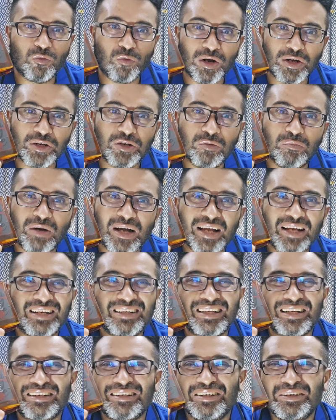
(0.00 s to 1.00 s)
wanted to buy it,
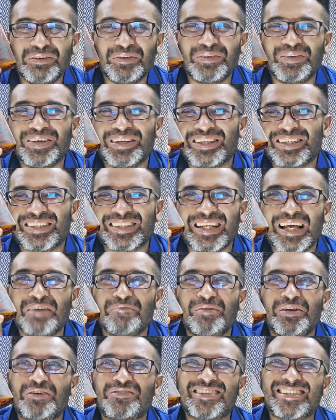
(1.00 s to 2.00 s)
that, you know, slight
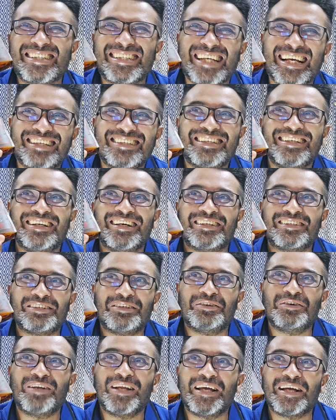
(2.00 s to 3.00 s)
bit of sexiness, you
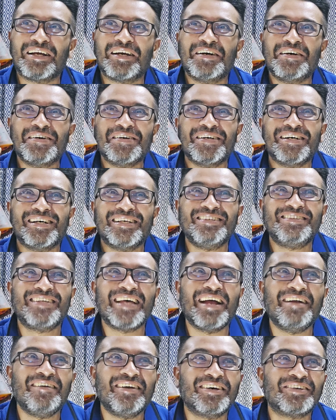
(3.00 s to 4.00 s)
know, like
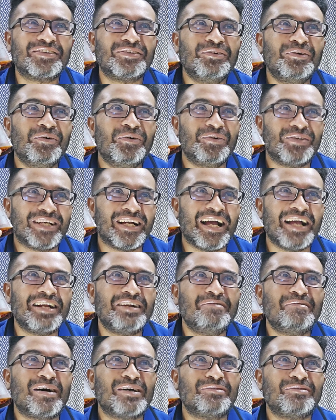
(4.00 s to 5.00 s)
Zarius Rouge. It
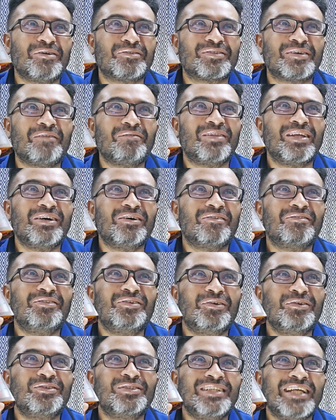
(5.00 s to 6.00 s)
reminds me of something of
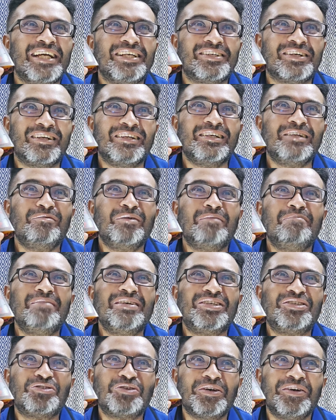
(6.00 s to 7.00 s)
those nature, a little bit
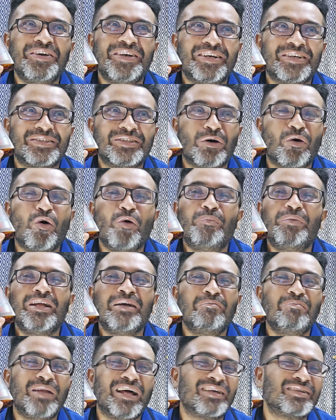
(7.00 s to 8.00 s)
mysterious. The
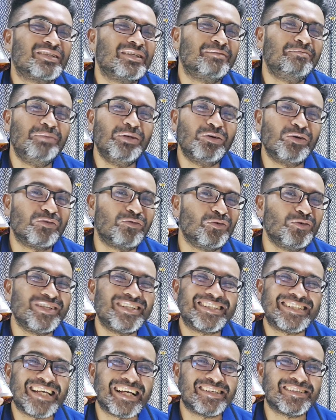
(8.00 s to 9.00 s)
opening blast is beautiful,
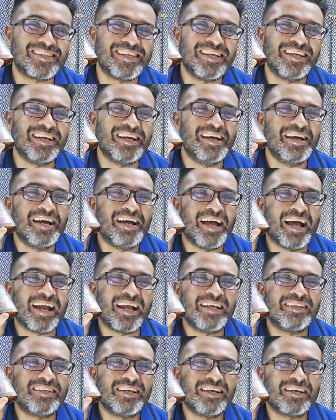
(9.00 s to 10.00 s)
sexy. And
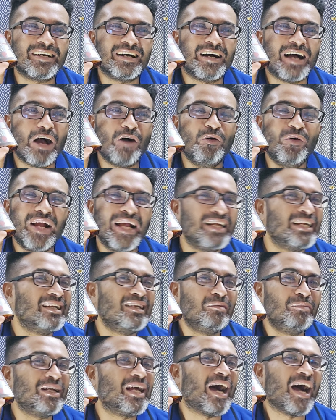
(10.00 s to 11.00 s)
I think uh, I'll rate it a
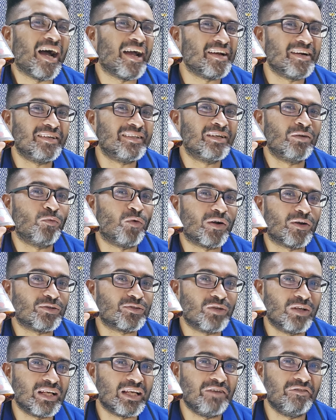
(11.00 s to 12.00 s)
little bit higher than what I was
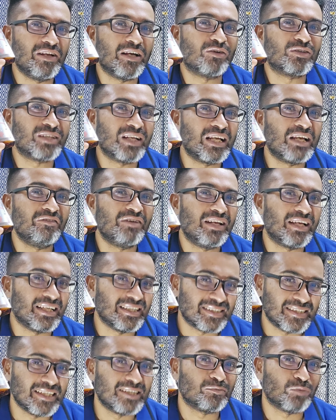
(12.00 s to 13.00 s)
going to give it. I was going to give it like a
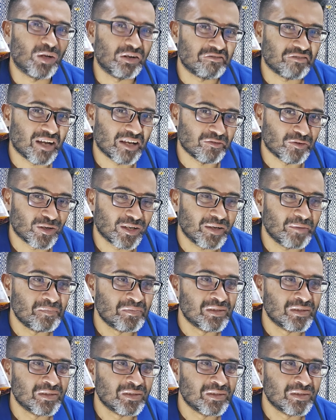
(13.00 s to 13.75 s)
6.5, okay,